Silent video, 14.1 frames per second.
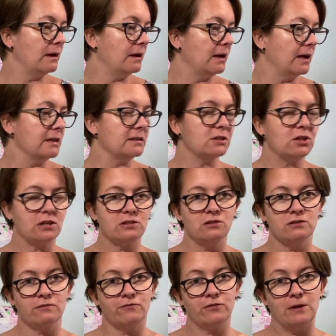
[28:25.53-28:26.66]
any suggestions
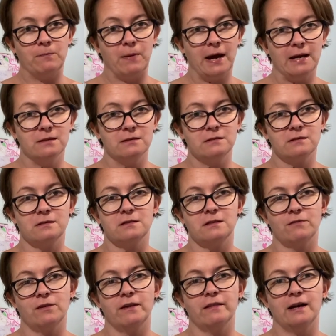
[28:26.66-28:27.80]
of free patterns and stuff
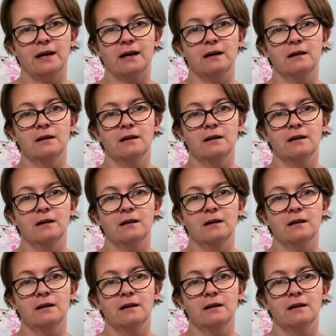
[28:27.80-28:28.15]
like that,